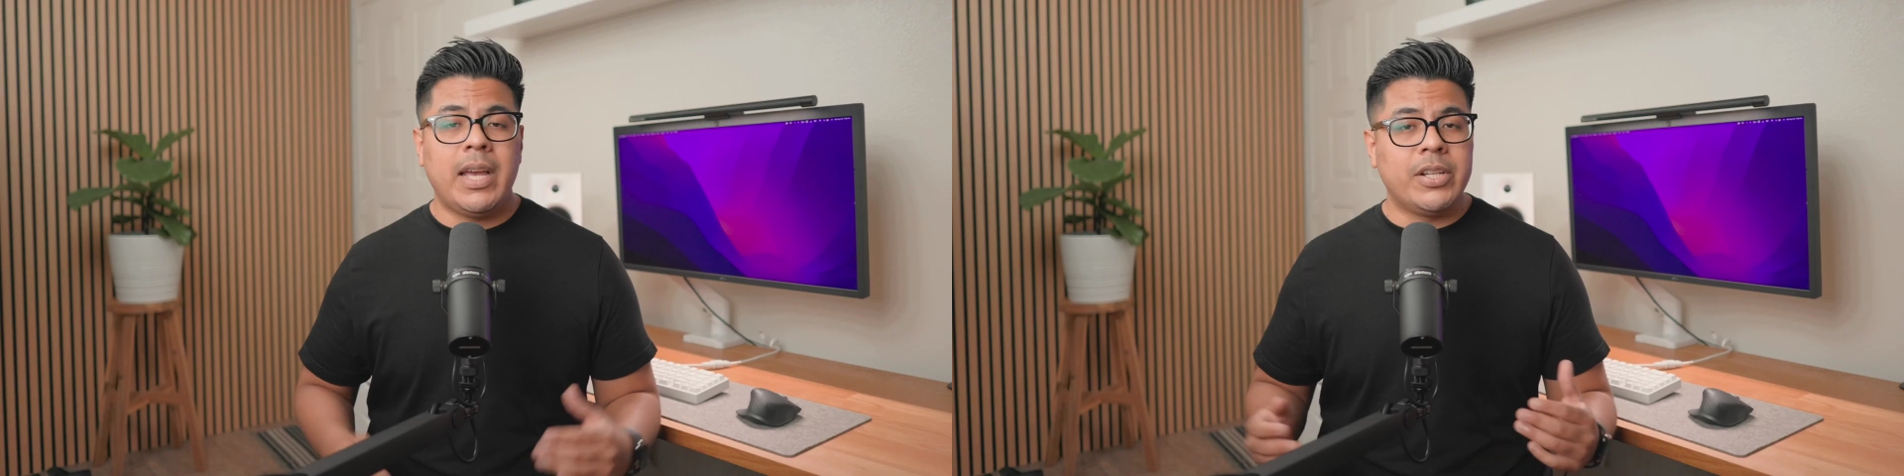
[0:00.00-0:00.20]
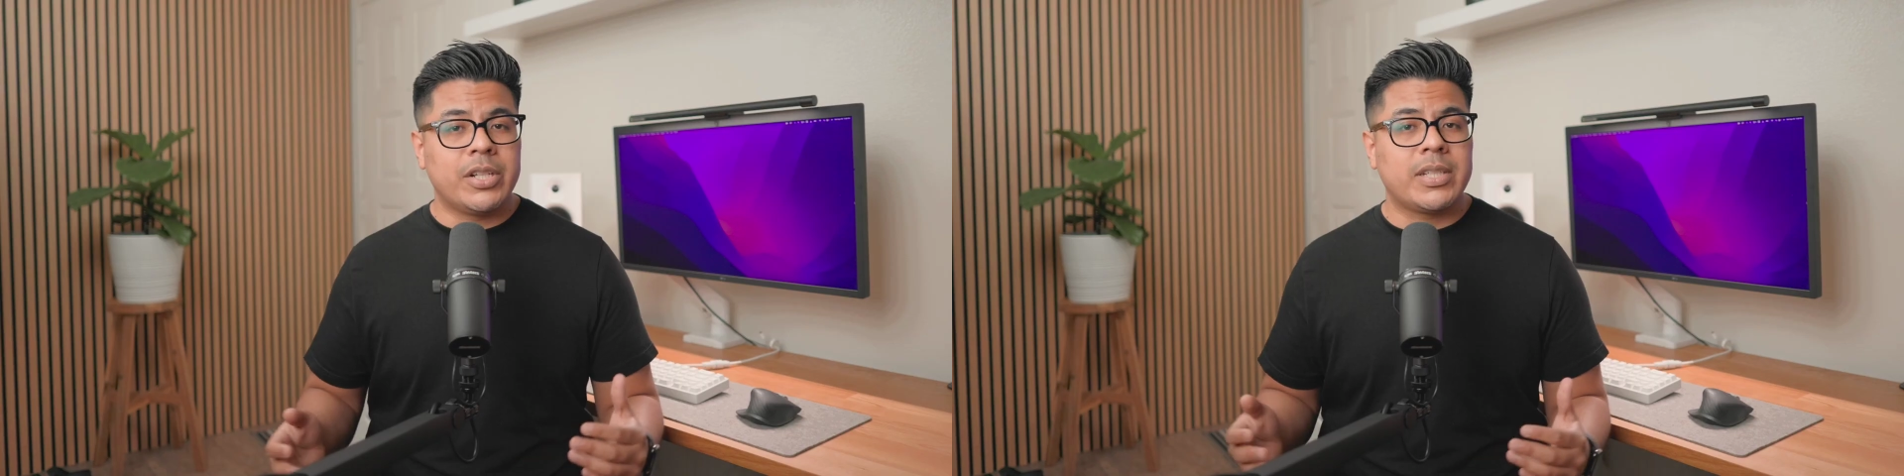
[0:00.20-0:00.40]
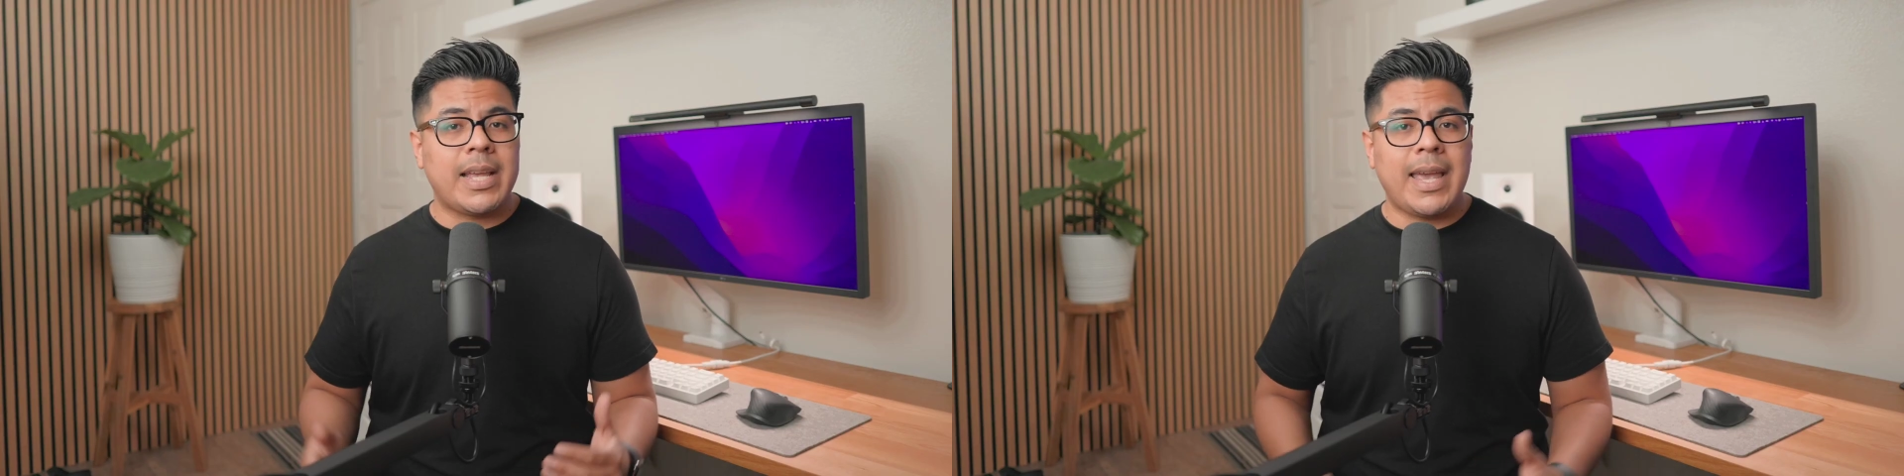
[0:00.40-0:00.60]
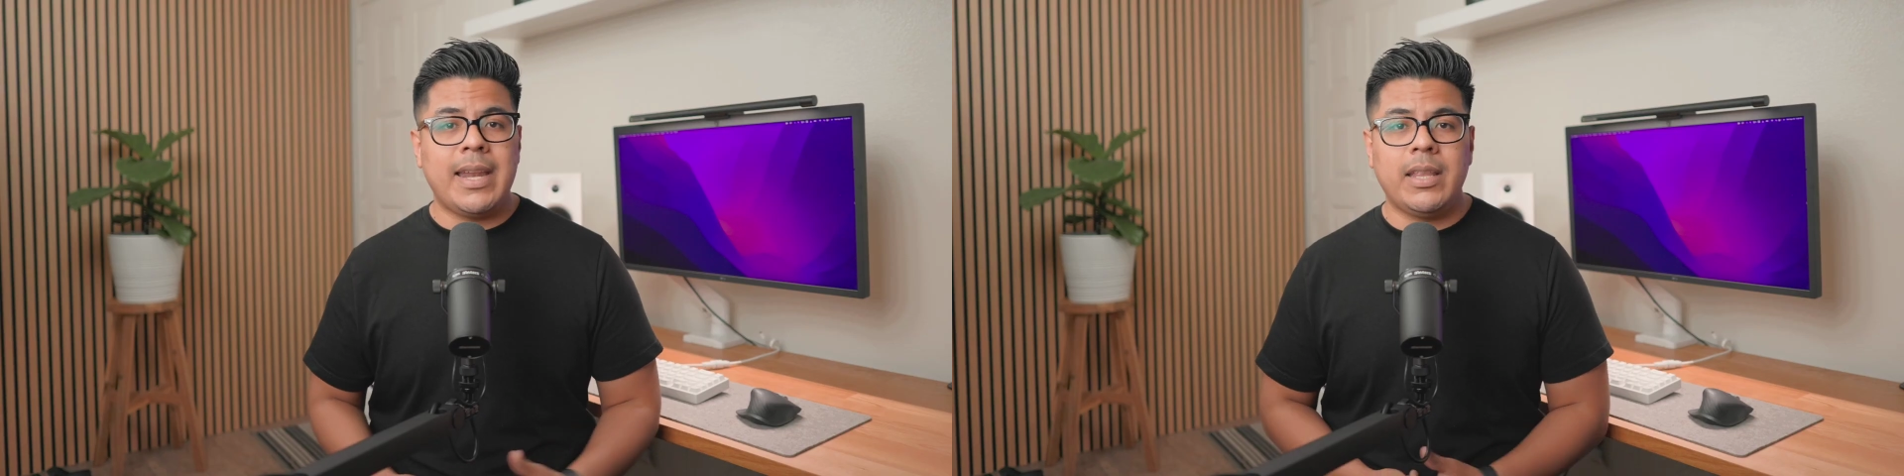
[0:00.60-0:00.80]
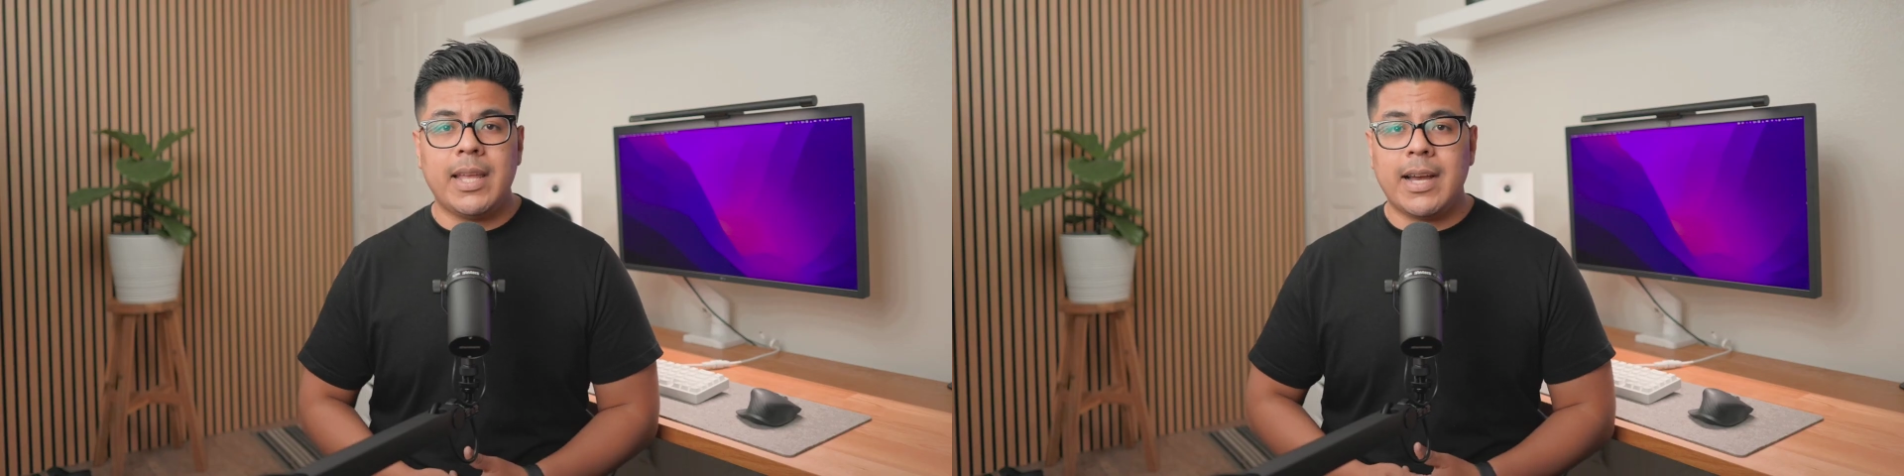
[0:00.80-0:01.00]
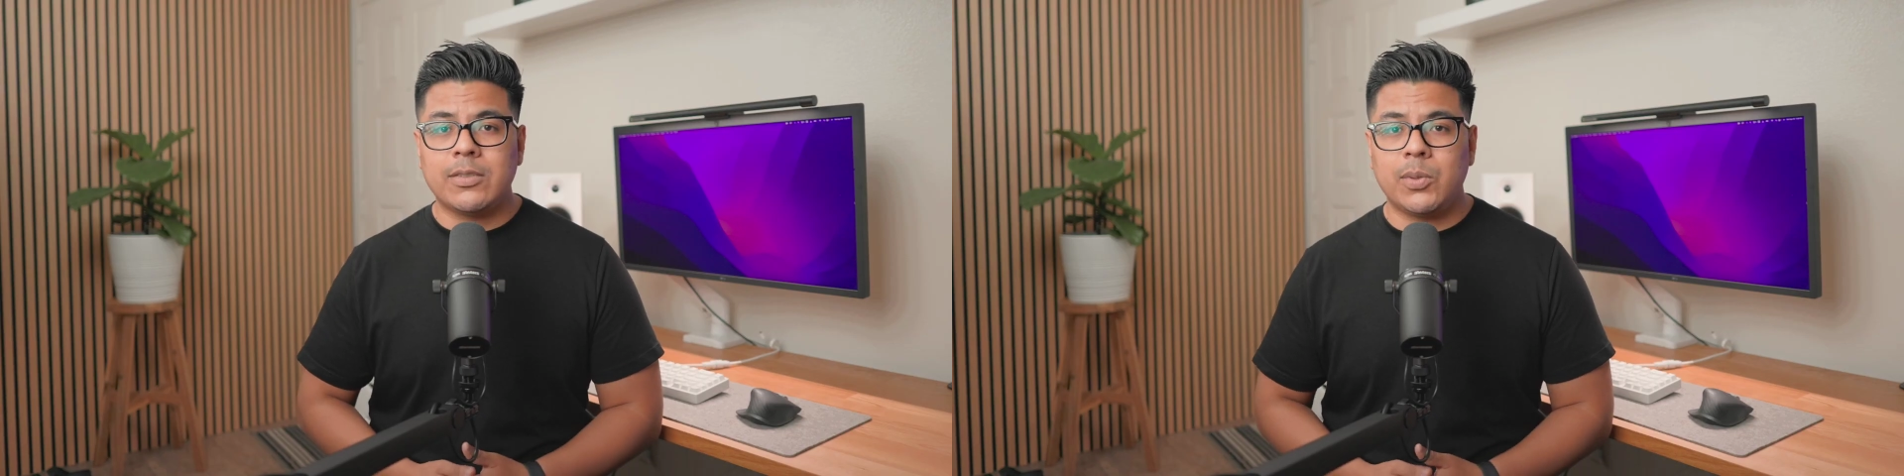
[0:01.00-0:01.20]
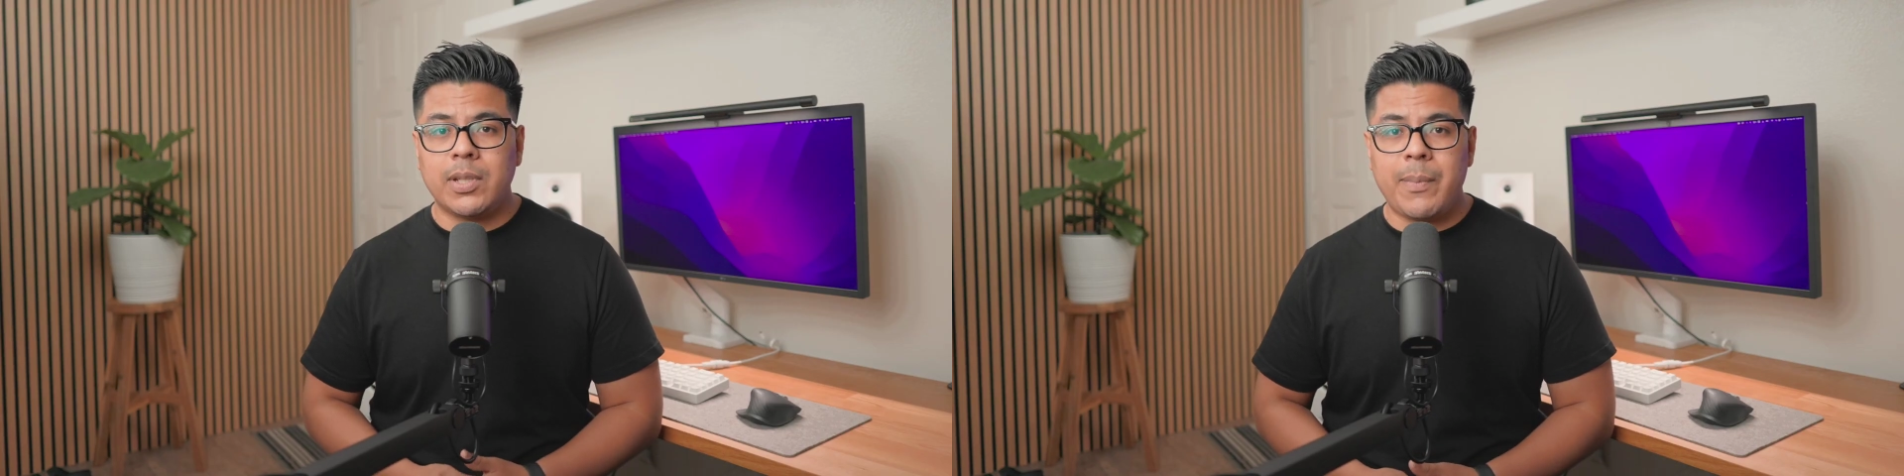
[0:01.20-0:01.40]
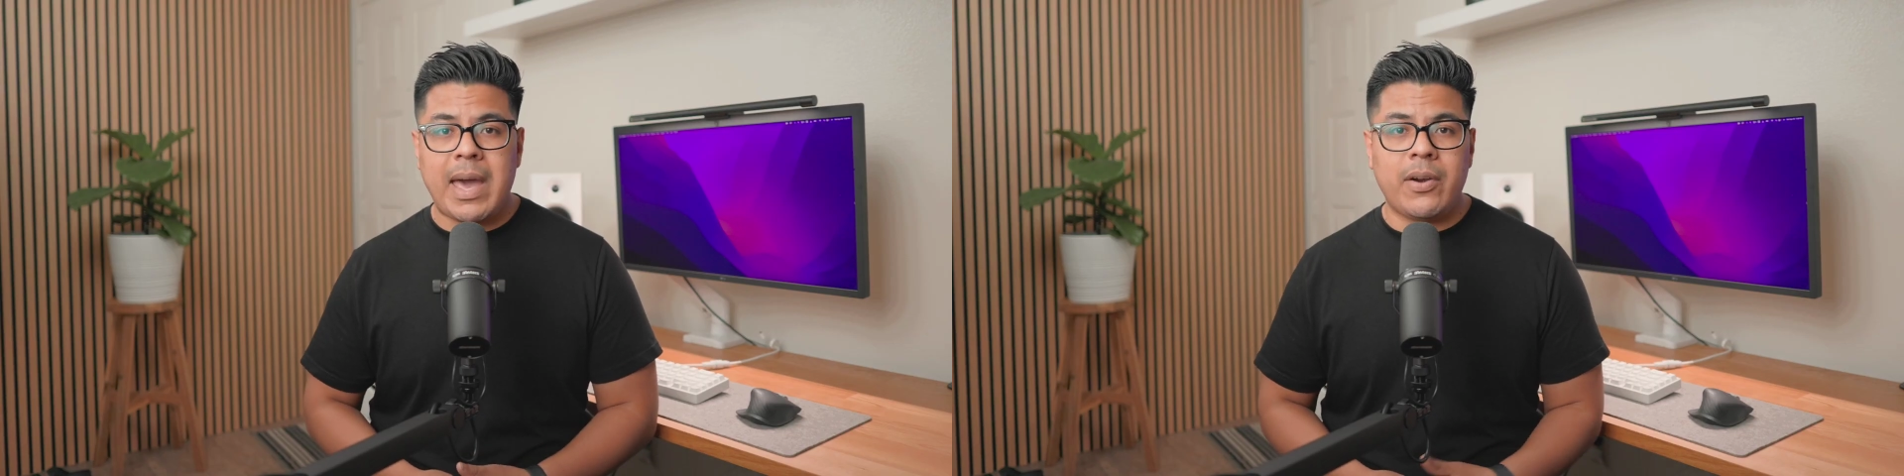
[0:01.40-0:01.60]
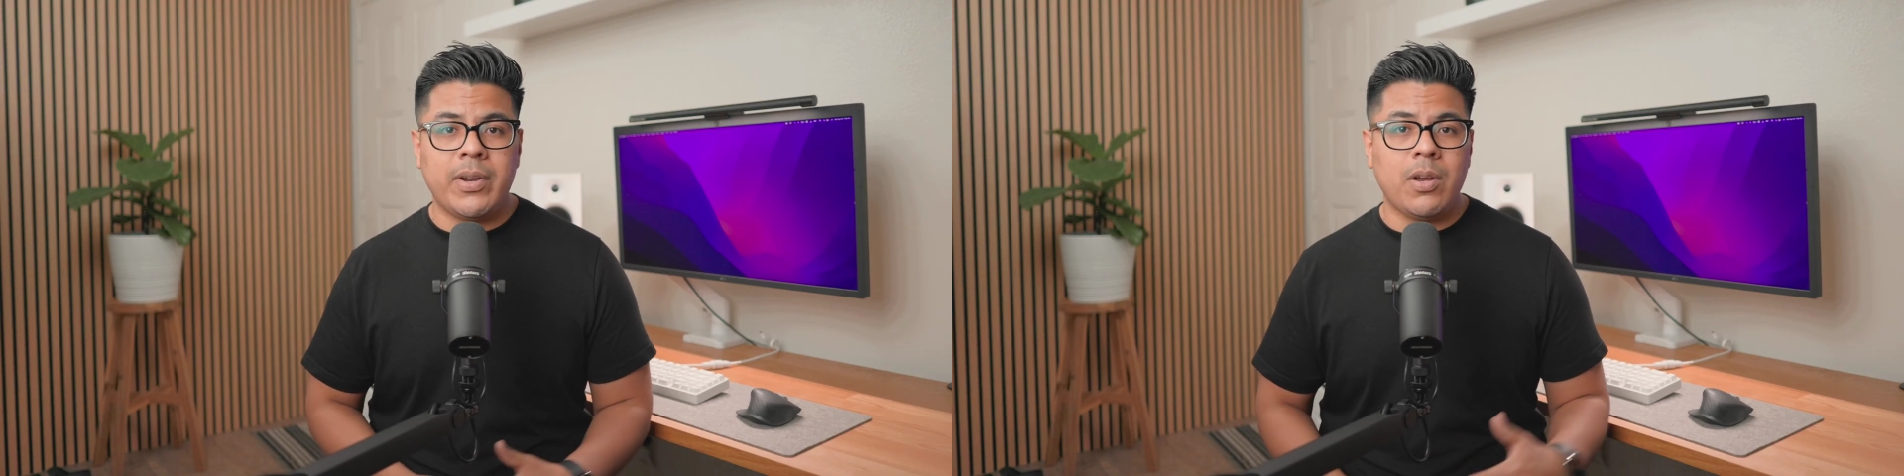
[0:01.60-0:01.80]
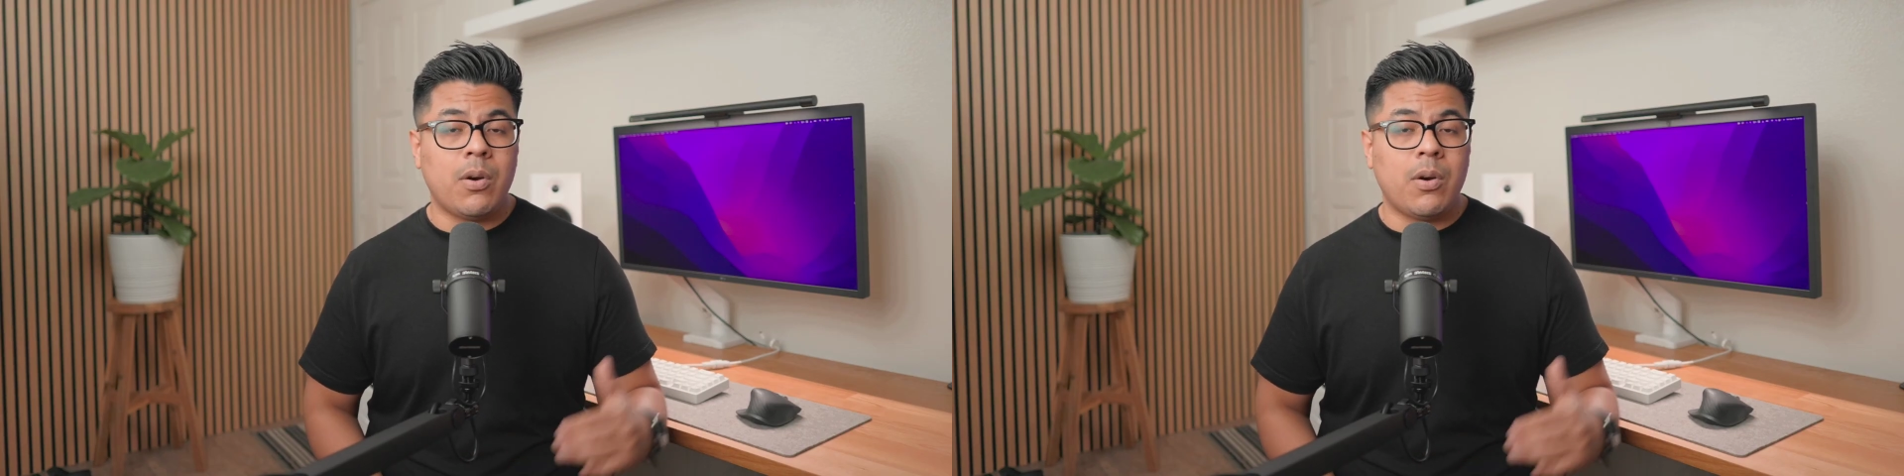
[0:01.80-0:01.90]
And just like anything else with the battery,